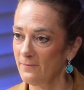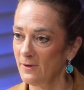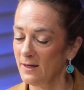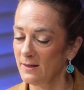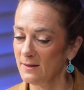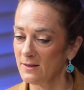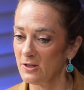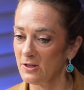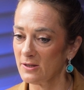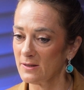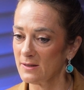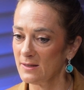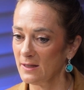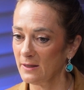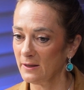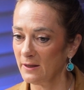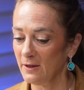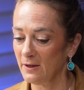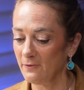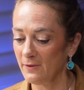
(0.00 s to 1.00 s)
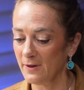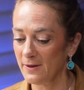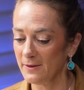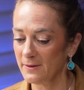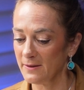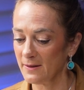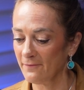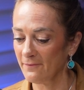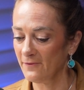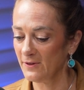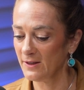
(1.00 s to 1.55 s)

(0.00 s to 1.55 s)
it's just dealing with some